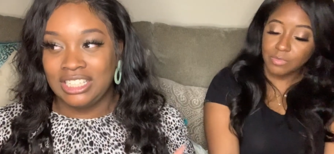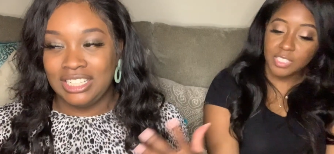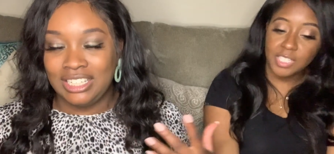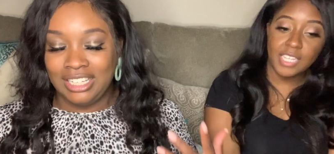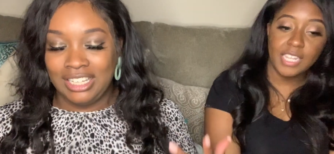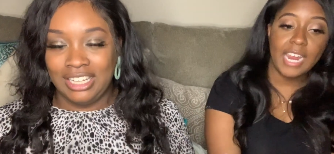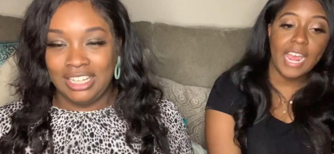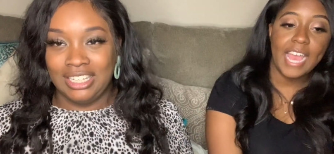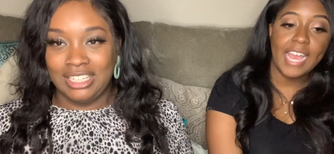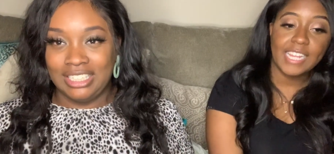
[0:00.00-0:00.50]

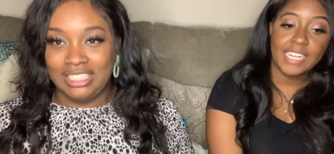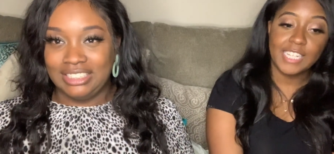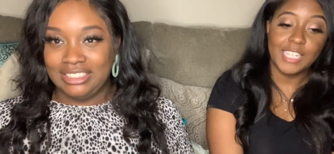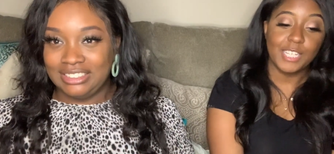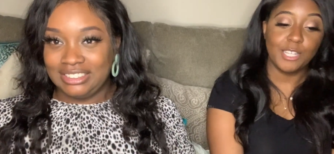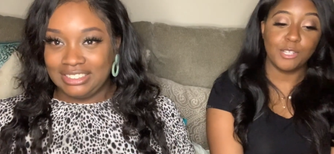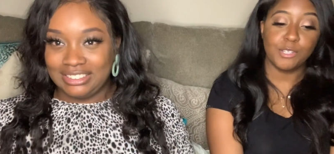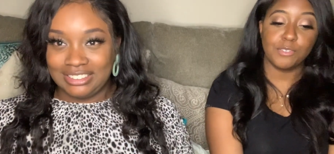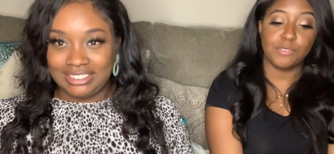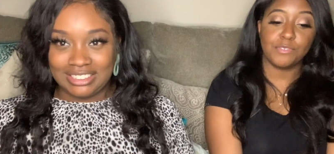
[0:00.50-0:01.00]
Speaker 1: Get
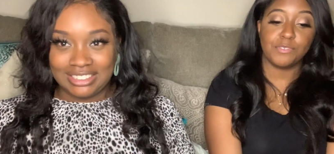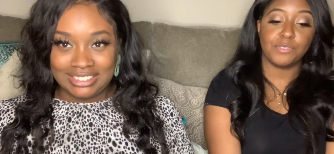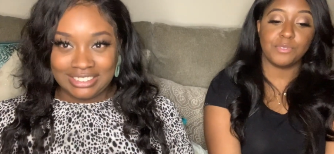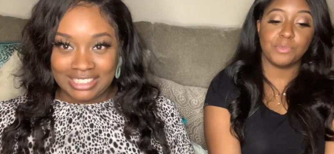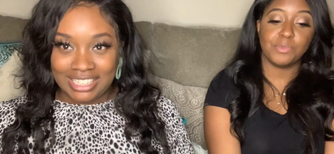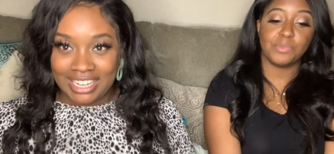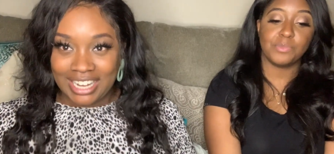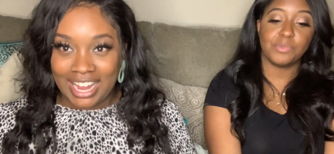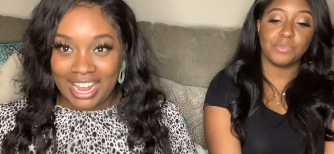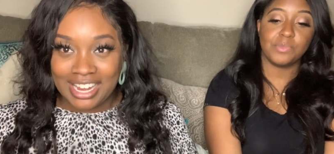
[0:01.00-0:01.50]
active.
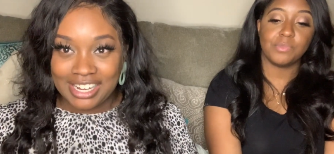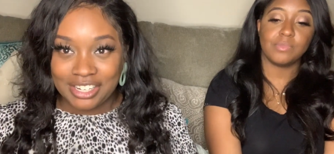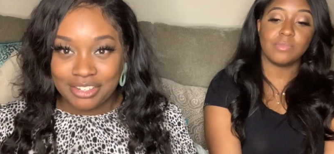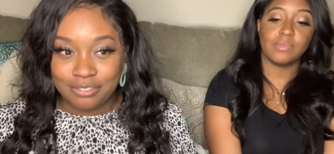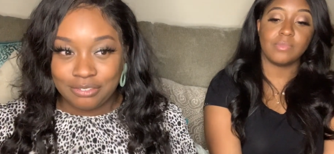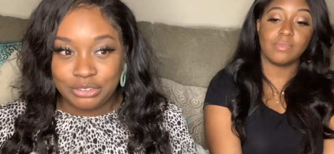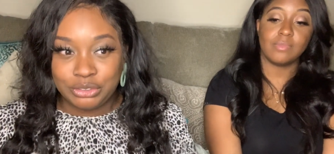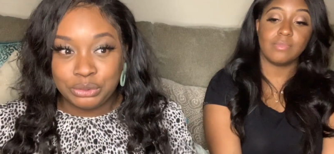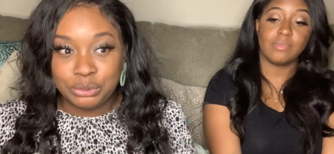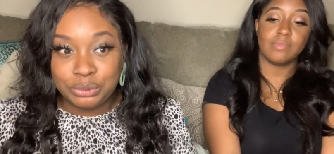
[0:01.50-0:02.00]
Just get
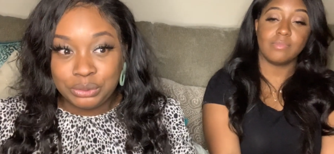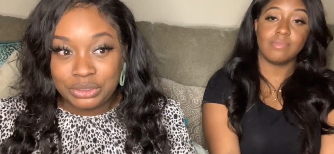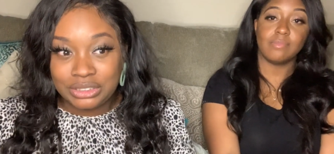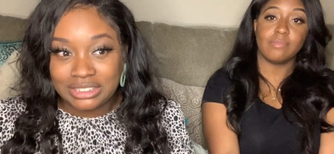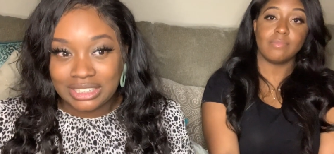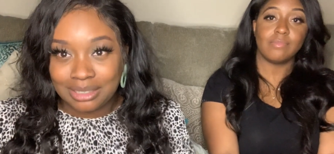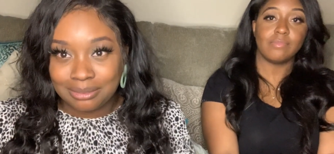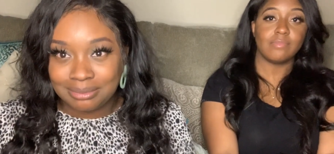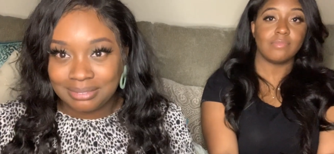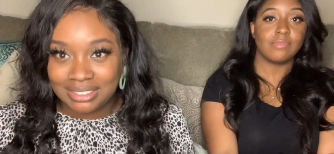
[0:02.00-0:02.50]
active. Do
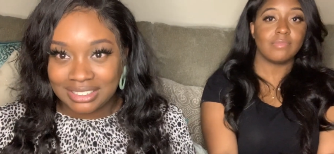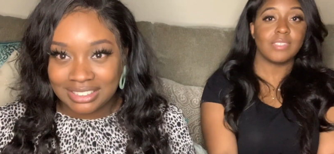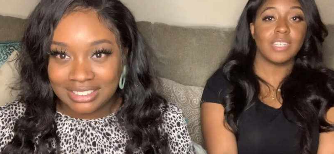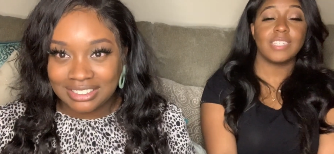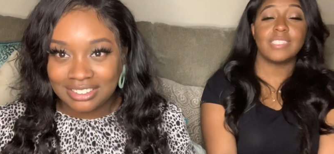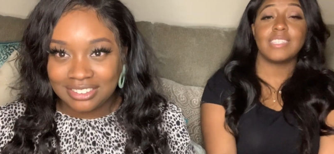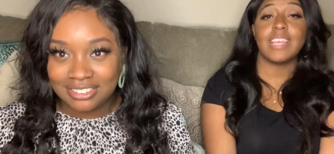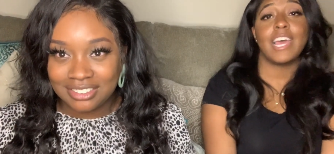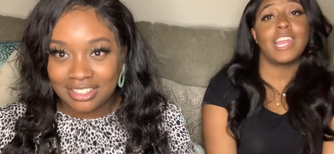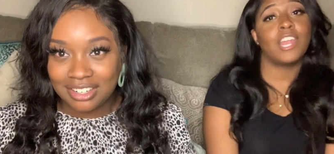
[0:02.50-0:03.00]
something.
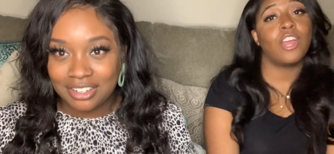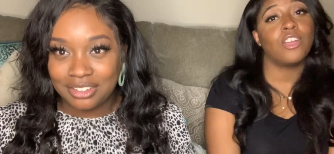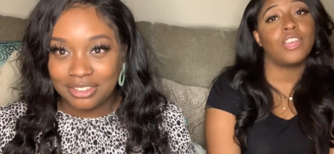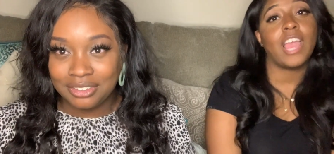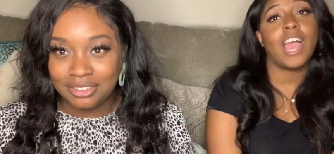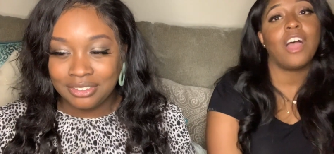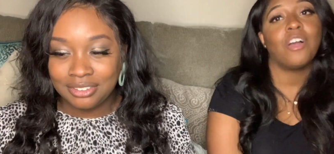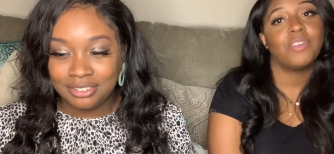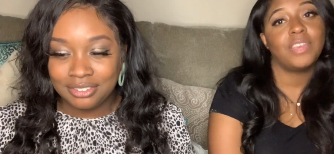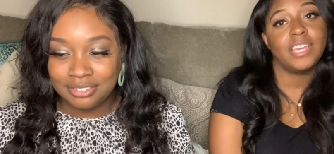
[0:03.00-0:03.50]
Speaker 2: Because I know,
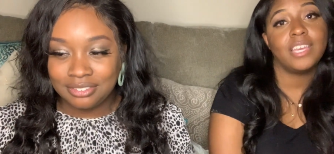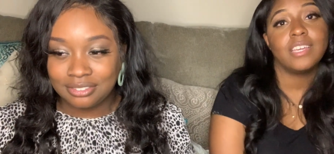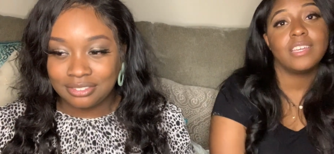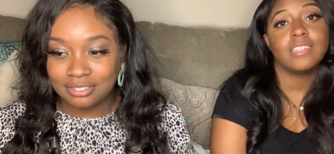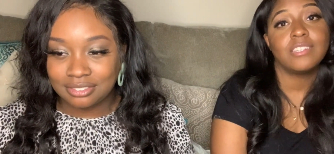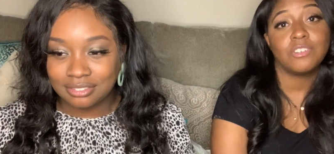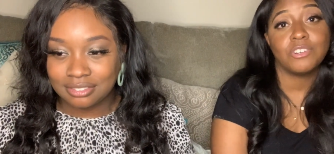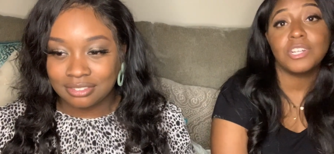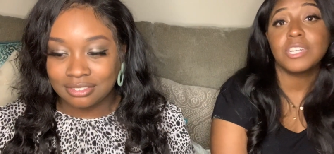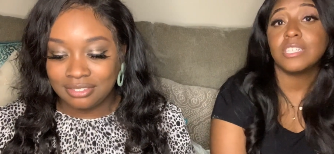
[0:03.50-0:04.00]
know y'all
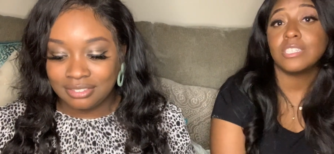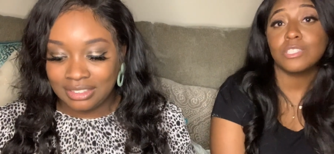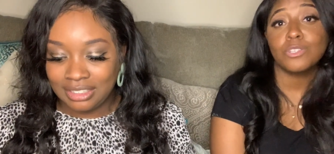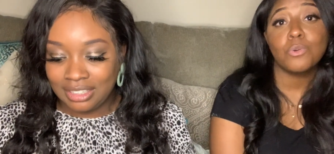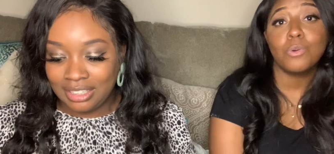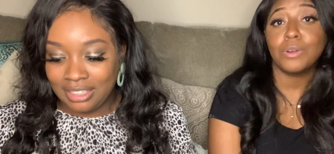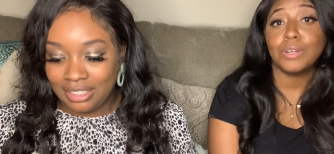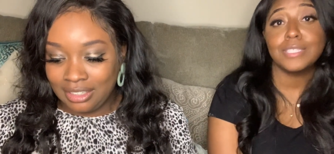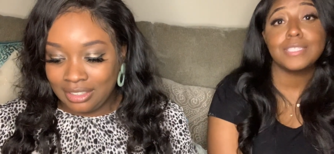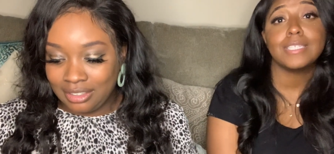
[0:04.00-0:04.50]
eating during this
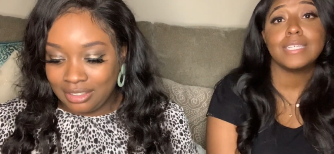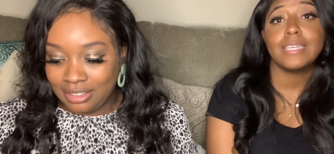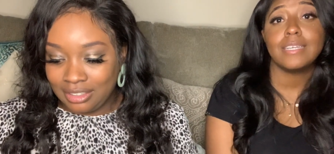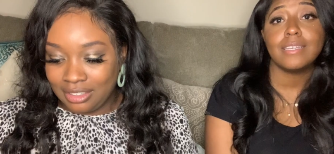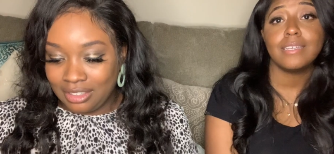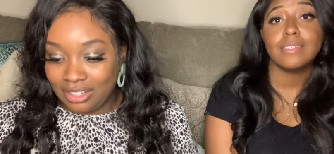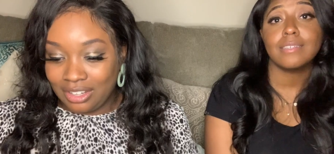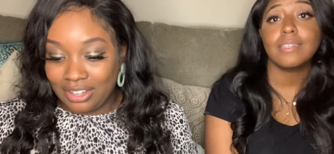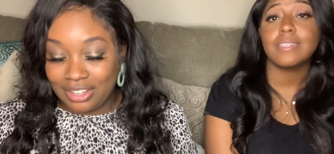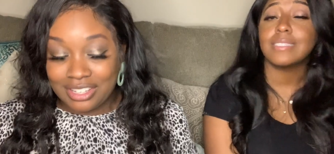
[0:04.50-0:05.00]

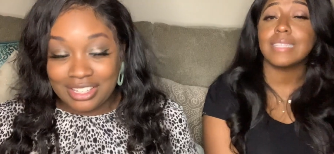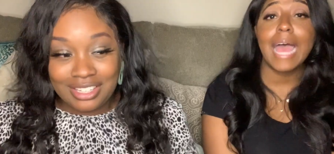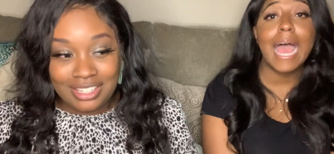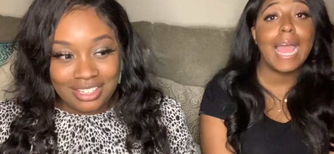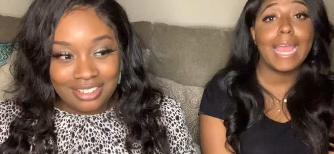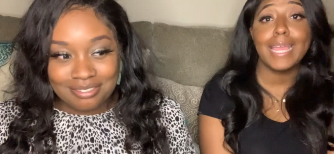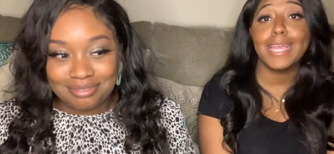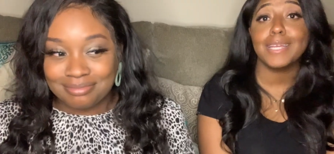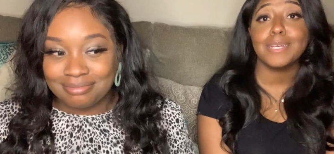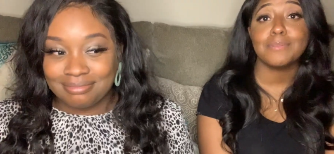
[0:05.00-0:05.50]
quarantine.
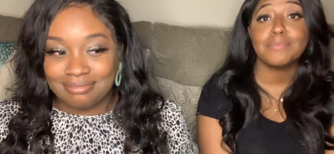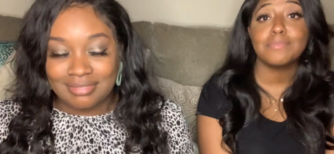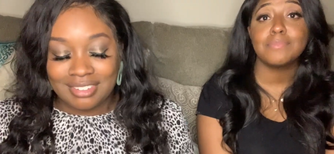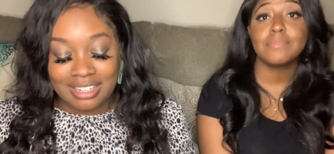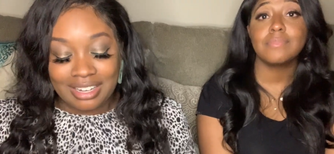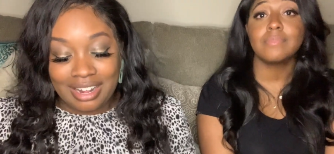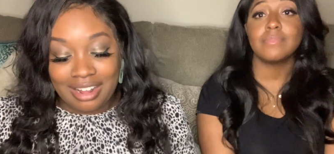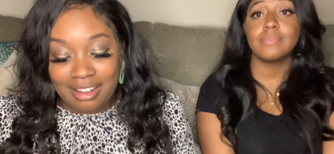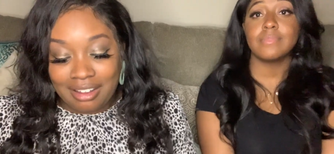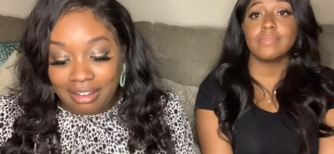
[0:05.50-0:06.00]
Like.
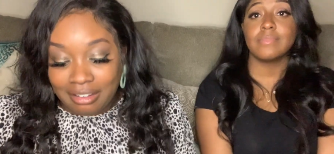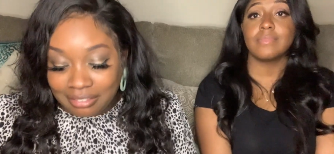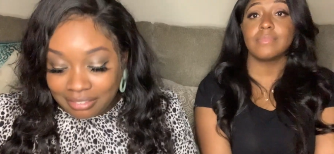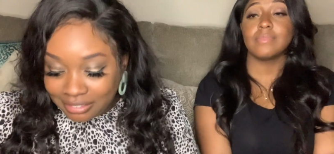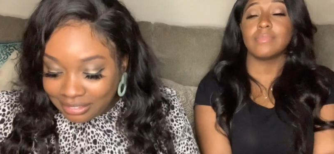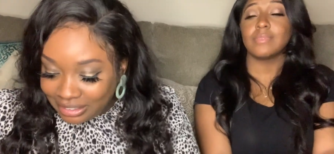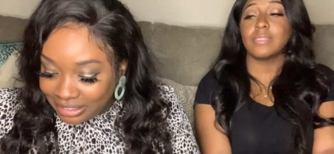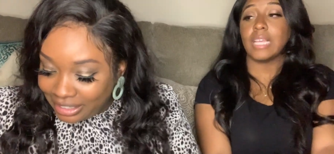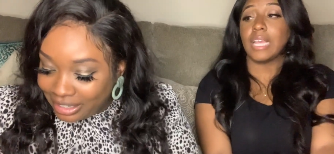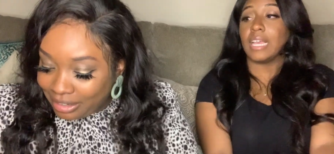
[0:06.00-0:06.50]
Speaker 1: Now,
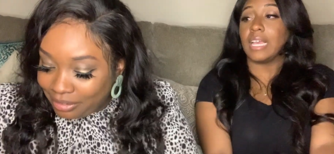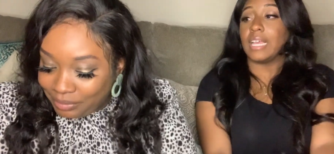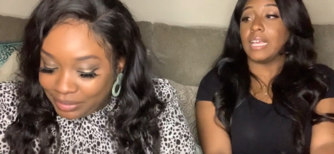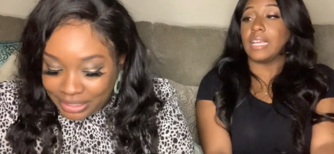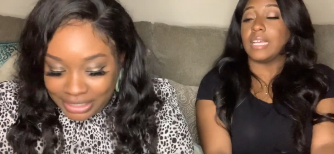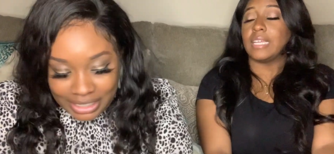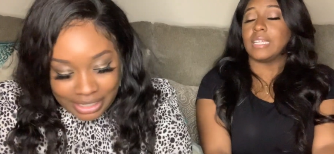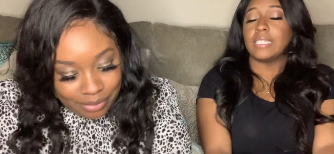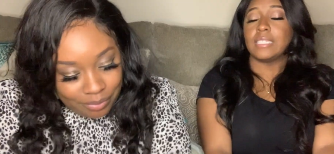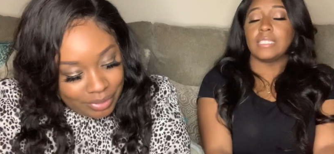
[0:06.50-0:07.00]
now we
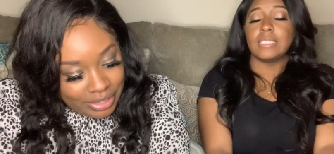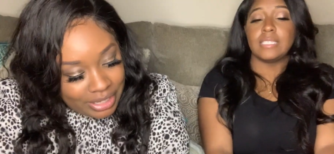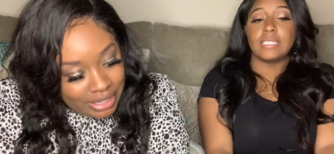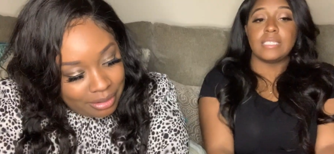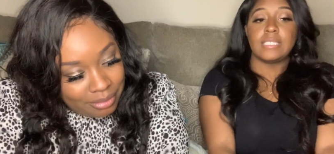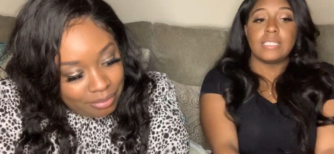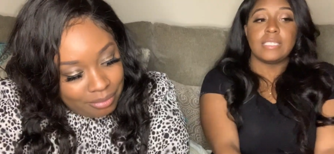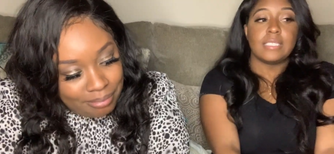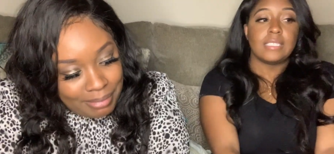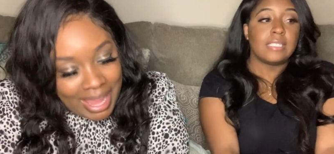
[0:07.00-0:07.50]
can we
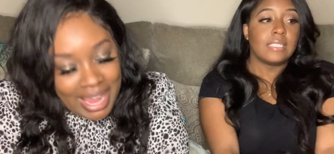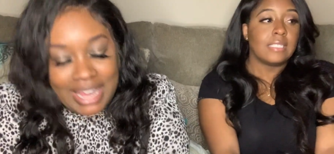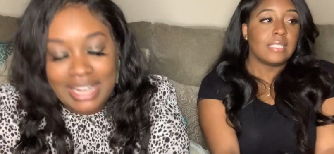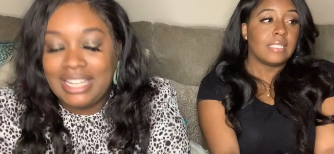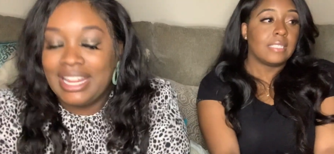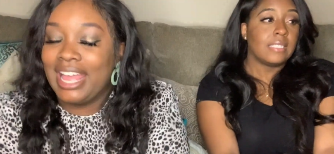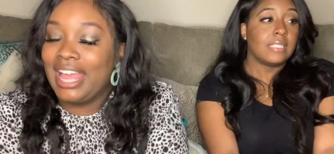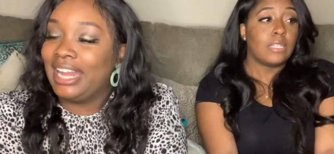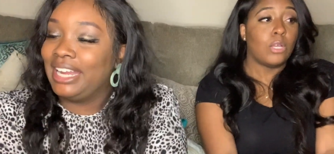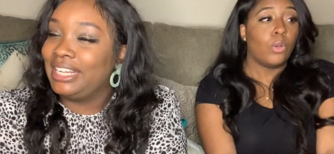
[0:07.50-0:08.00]
can make
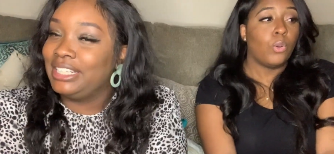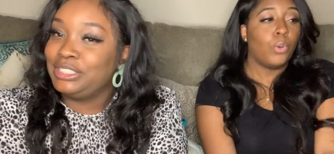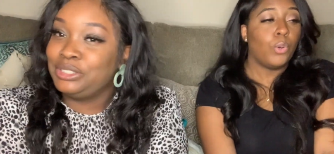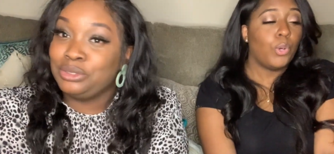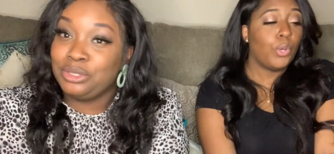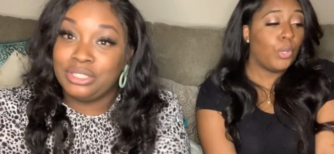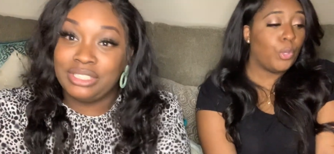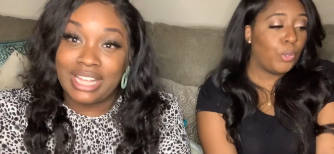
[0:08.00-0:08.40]
that into a